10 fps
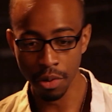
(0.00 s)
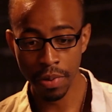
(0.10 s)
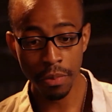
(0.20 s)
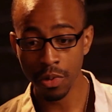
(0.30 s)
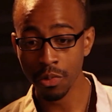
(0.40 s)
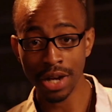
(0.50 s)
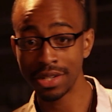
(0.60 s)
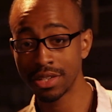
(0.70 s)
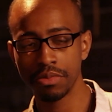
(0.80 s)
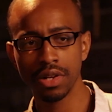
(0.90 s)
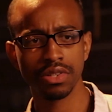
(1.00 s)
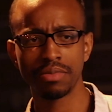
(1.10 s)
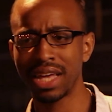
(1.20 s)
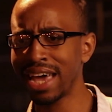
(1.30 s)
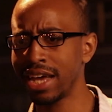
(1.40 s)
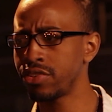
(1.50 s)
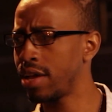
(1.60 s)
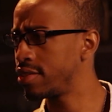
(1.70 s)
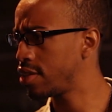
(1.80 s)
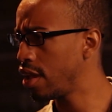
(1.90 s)
people would watch these commercials and be like, I gotta try
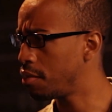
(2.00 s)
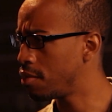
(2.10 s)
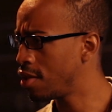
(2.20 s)
this game.